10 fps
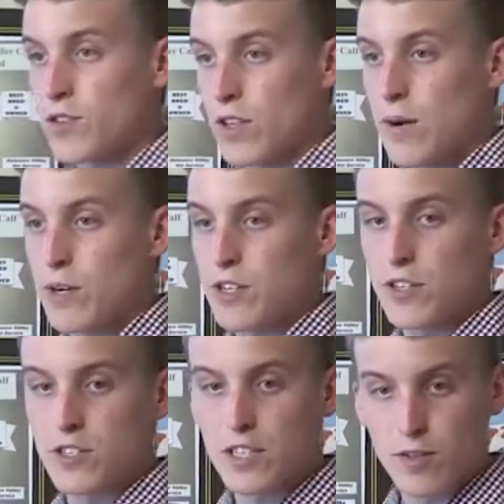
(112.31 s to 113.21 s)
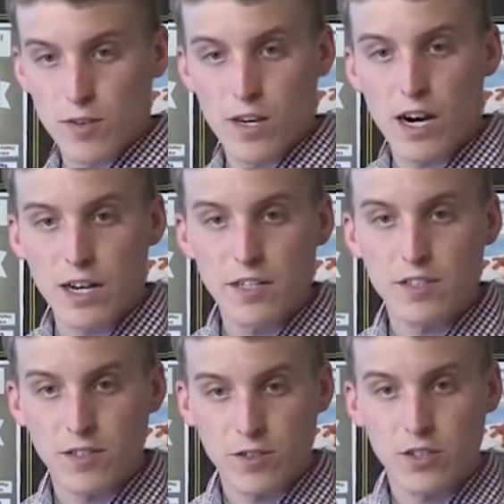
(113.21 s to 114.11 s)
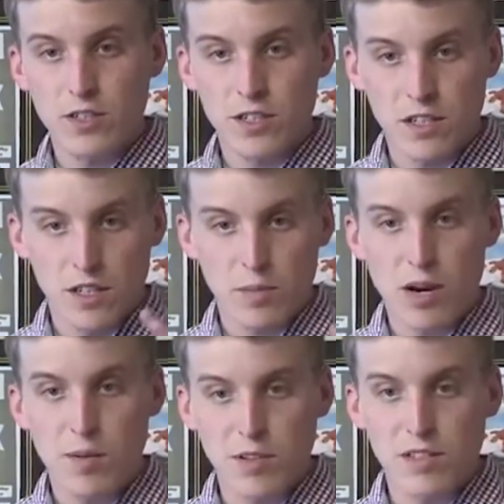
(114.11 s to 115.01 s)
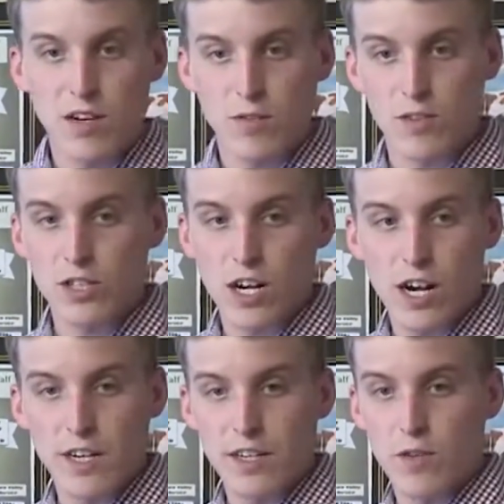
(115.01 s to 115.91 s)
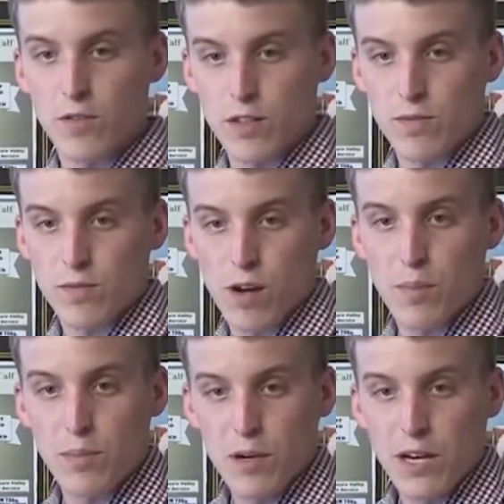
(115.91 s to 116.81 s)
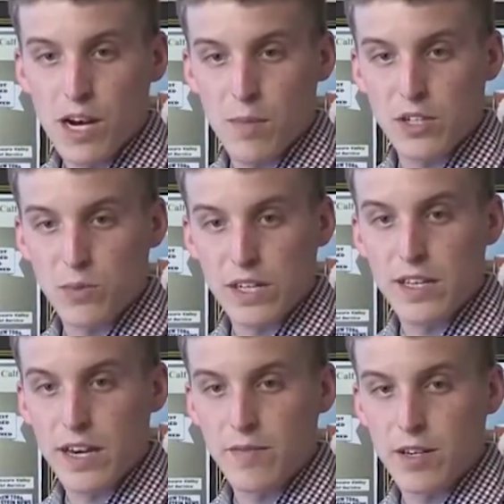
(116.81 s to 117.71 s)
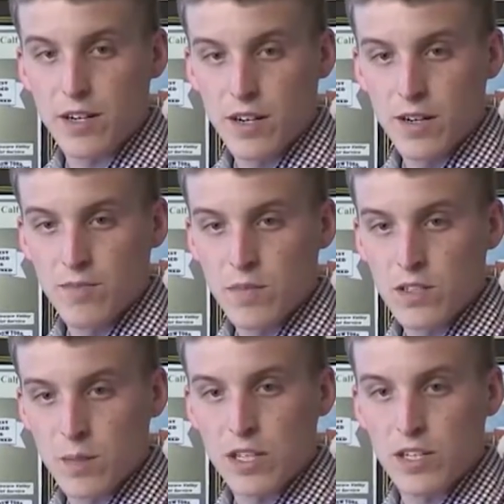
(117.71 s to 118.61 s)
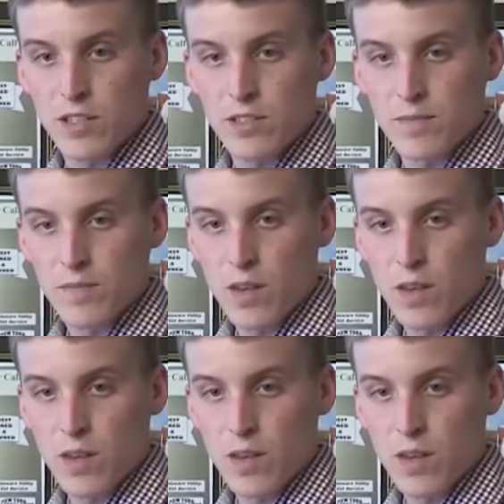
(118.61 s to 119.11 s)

So that way you can see their thighs and the prominence out over the chine and over the rump, how much weight they have there. Does that make sense?